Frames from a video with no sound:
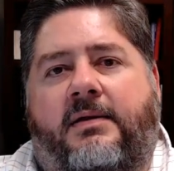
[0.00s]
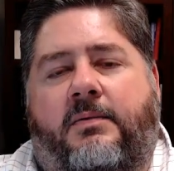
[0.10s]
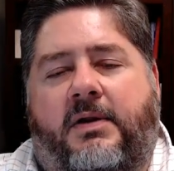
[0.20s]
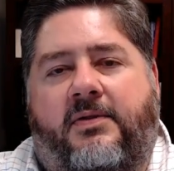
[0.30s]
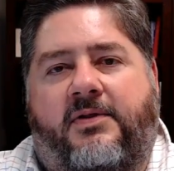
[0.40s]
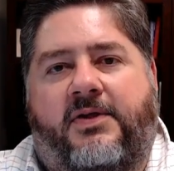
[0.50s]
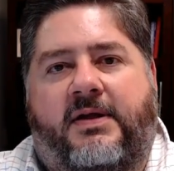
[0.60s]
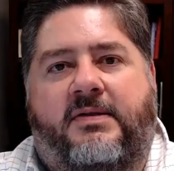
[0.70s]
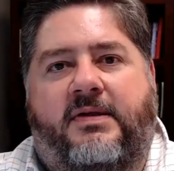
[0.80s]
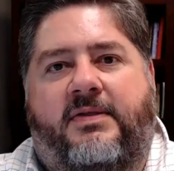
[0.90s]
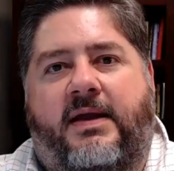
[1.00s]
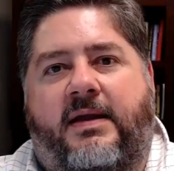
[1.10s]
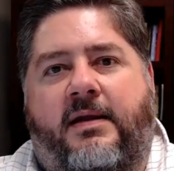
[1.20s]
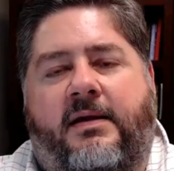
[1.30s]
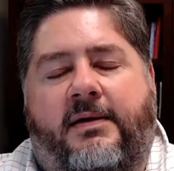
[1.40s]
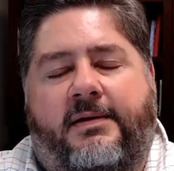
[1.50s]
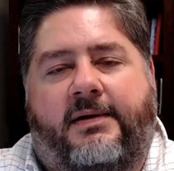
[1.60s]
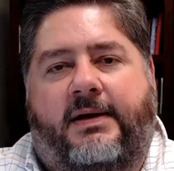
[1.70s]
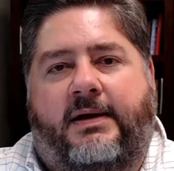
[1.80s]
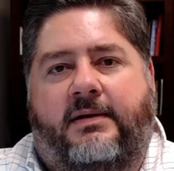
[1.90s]
one of the things that they
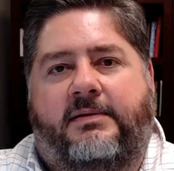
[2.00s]
uh,